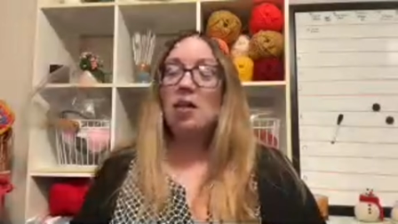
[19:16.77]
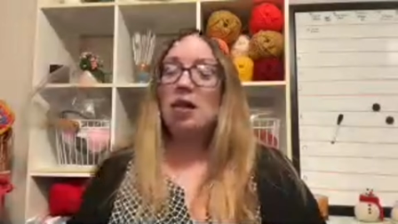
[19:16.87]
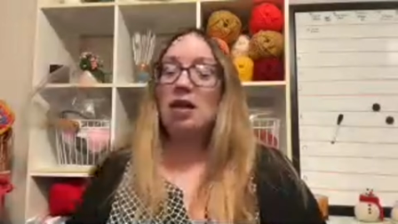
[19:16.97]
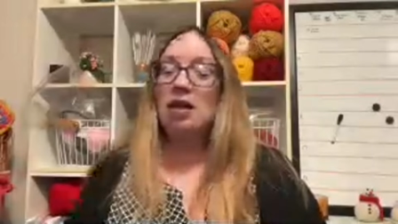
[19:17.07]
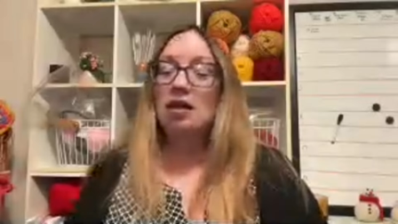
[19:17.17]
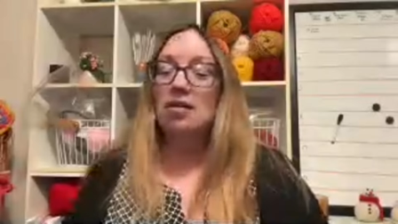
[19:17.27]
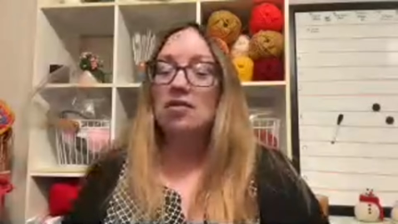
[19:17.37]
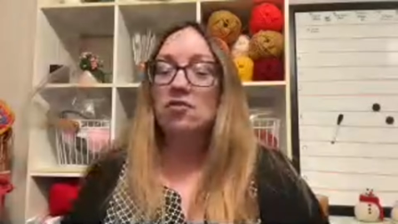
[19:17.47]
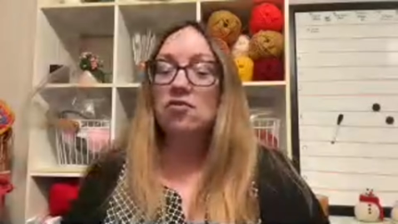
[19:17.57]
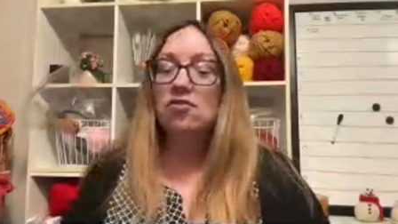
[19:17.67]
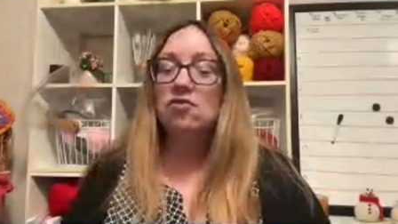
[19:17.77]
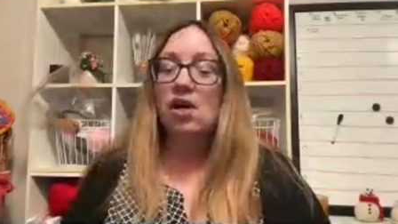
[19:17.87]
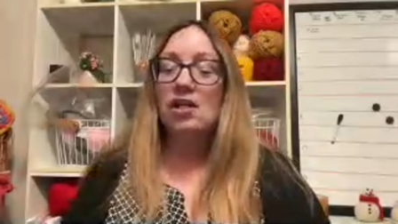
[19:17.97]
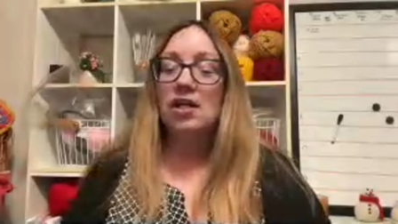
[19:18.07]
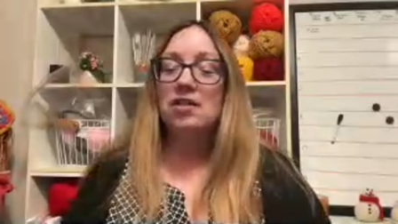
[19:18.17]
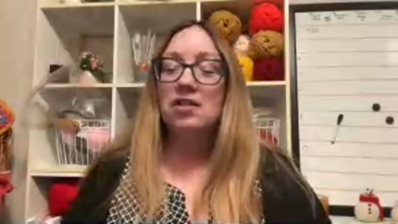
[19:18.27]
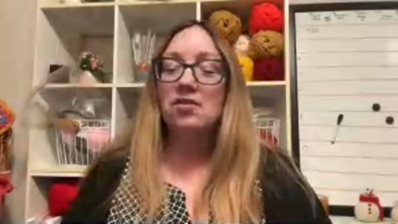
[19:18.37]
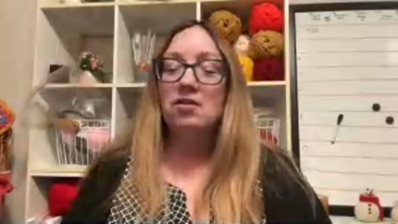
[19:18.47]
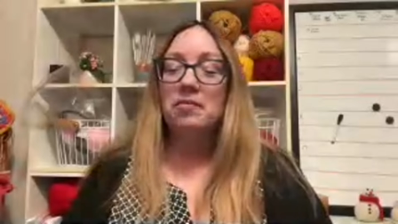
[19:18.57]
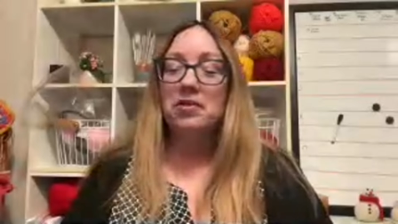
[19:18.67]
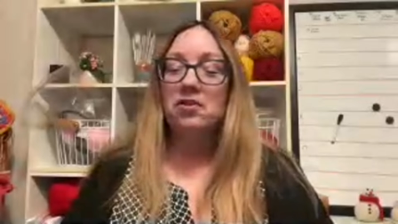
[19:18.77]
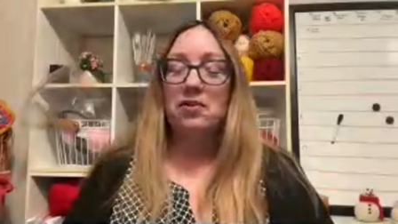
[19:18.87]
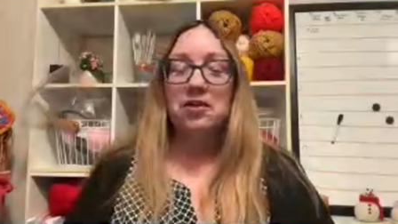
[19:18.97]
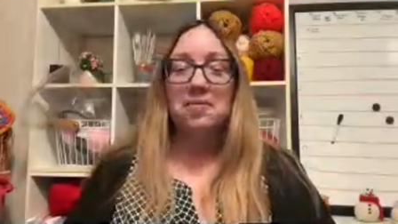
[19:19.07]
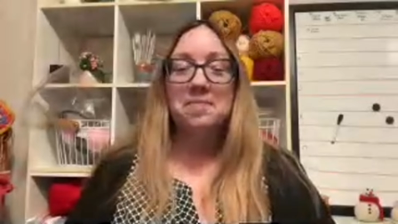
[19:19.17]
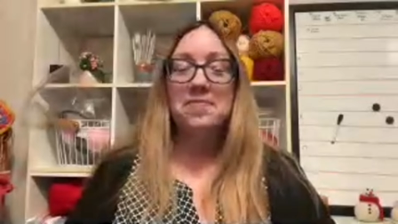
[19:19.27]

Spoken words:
I'll try not to scream in your ear.